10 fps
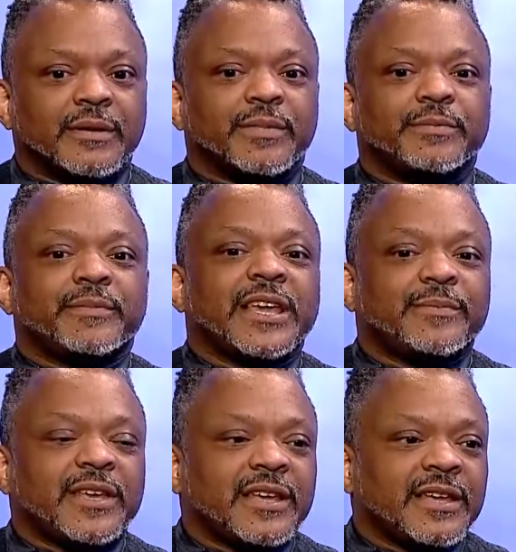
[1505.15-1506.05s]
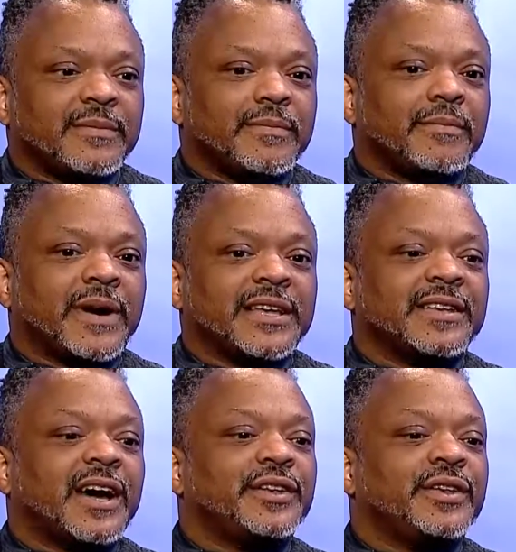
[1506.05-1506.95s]
but maybe might
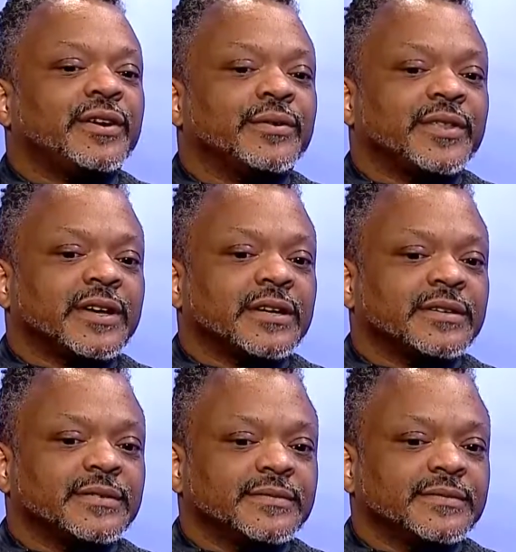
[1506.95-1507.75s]
not know the